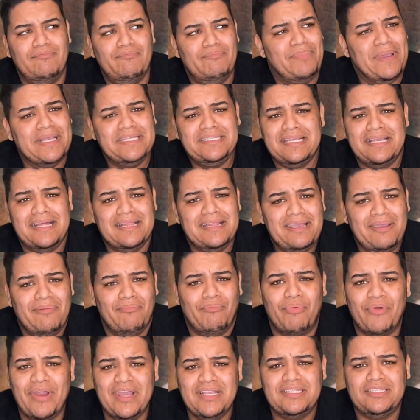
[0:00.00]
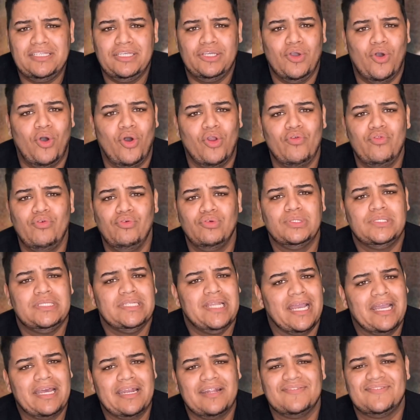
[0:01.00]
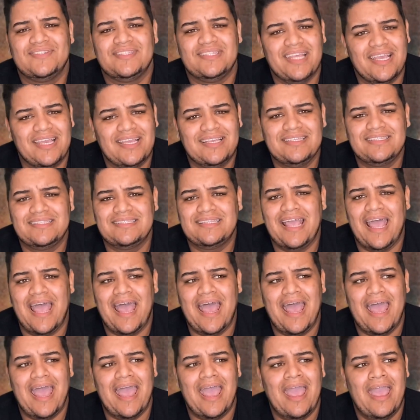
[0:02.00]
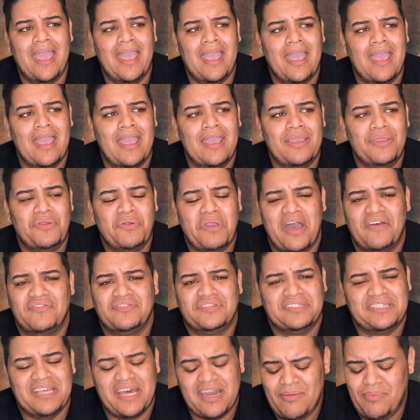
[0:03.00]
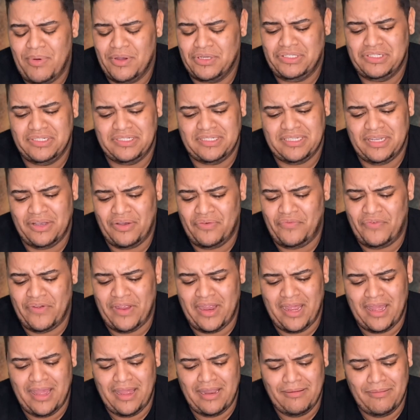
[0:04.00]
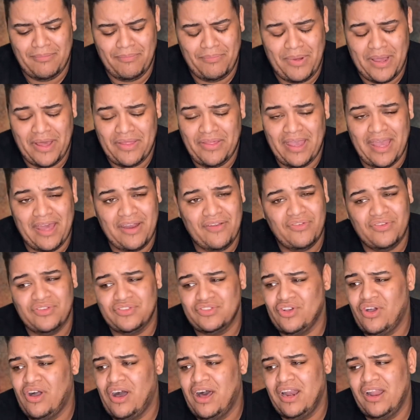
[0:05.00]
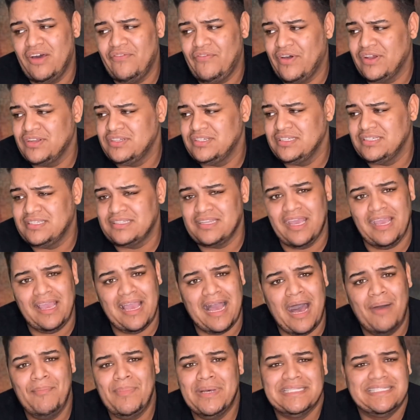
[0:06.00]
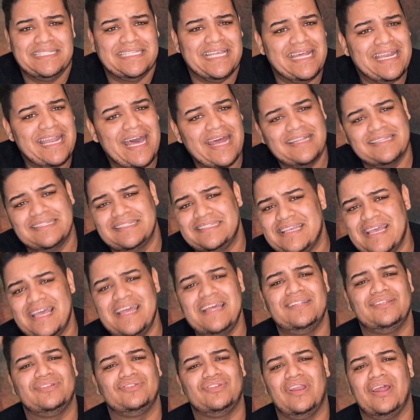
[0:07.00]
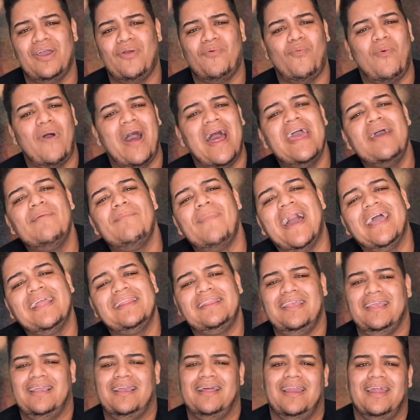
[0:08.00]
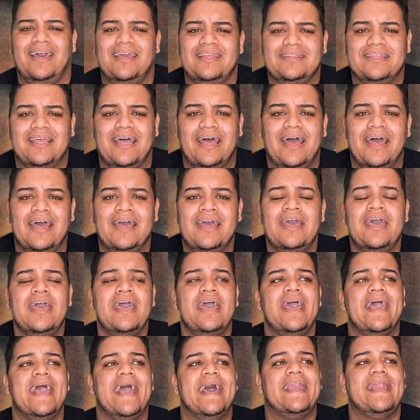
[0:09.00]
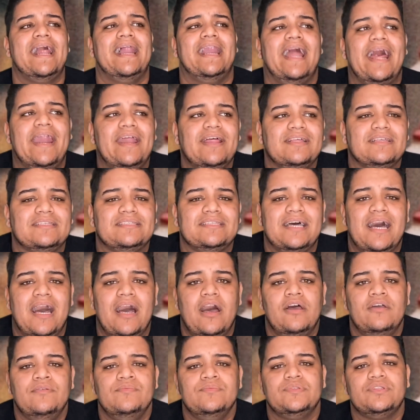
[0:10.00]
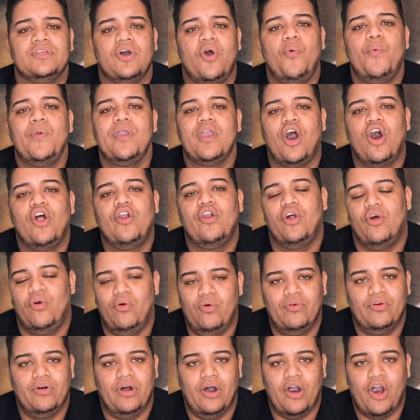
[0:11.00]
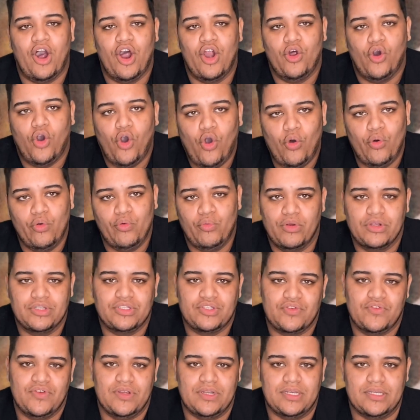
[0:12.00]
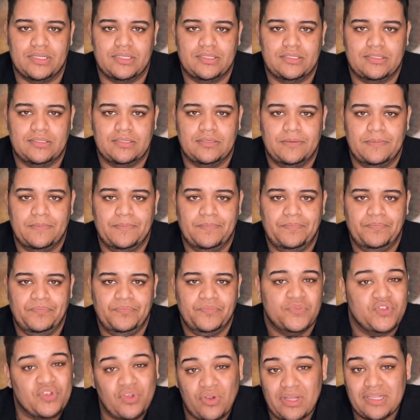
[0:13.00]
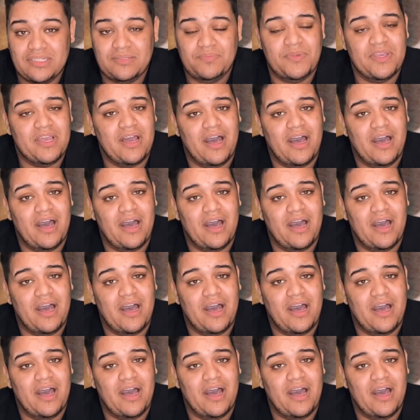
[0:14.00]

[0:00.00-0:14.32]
basically embracing all of those negative things that you have said about yourself, and by the end of the song, I love how she's saying, I'm a 10 out of 10. So, like, why am I thinking like that? And a lot of the times, we are our own worst critics. So, let's be